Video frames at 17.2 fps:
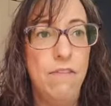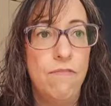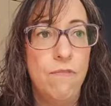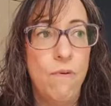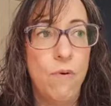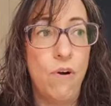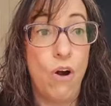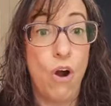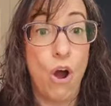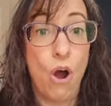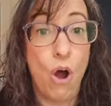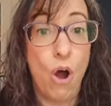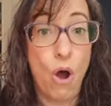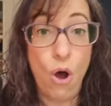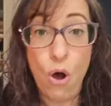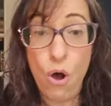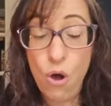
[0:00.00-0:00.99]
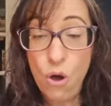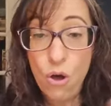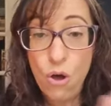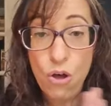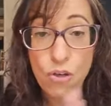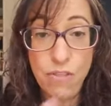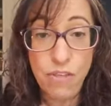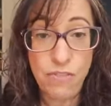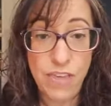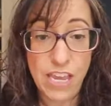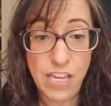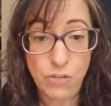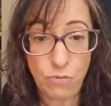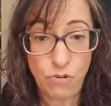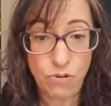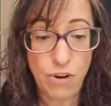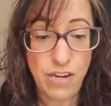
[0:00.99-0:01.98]
for all the things
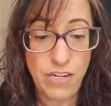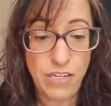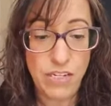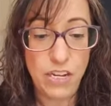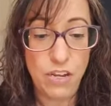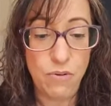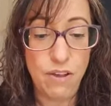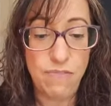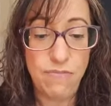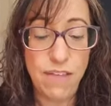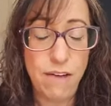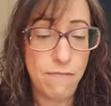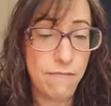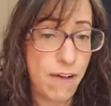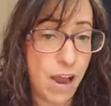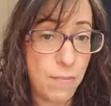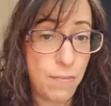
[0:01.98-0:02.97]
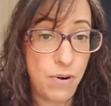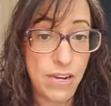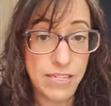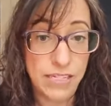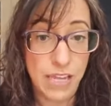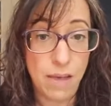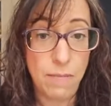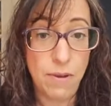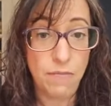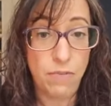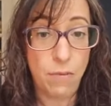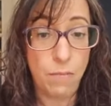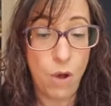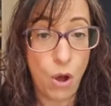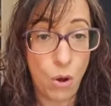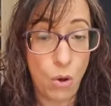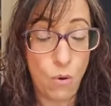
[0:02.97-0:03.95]
we're trying to do if that fiber is coming
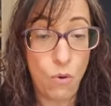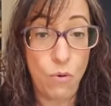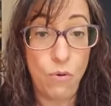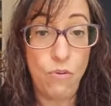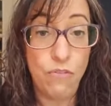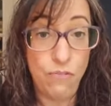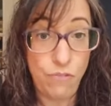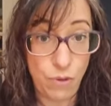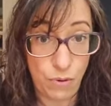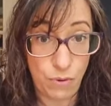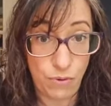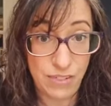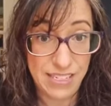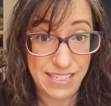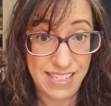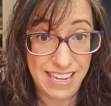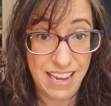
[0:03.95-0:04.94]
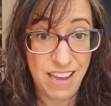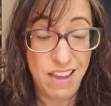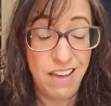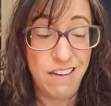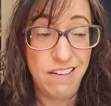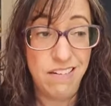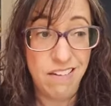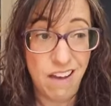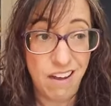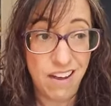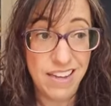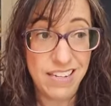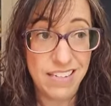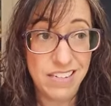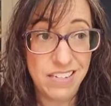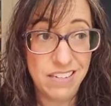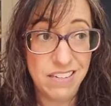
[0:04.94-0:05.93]
from whole foods,
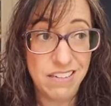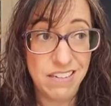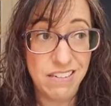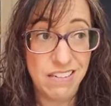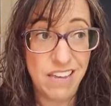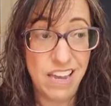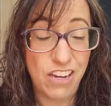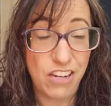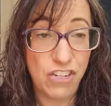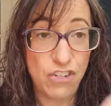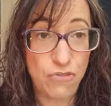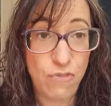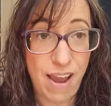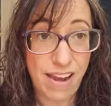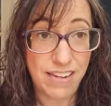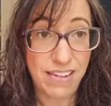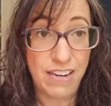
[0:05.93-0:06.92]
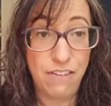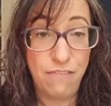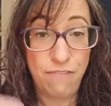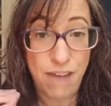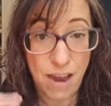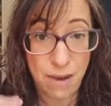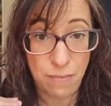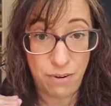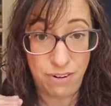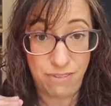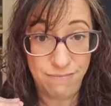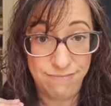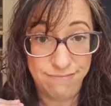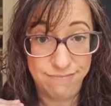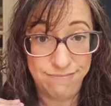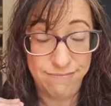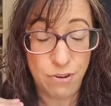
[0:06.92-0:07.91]
not extracted fiber,
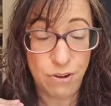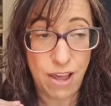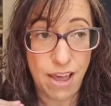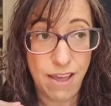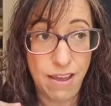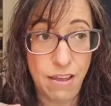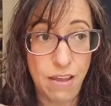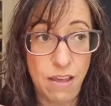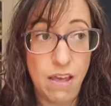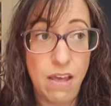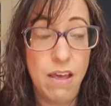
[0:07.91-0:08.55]
okay?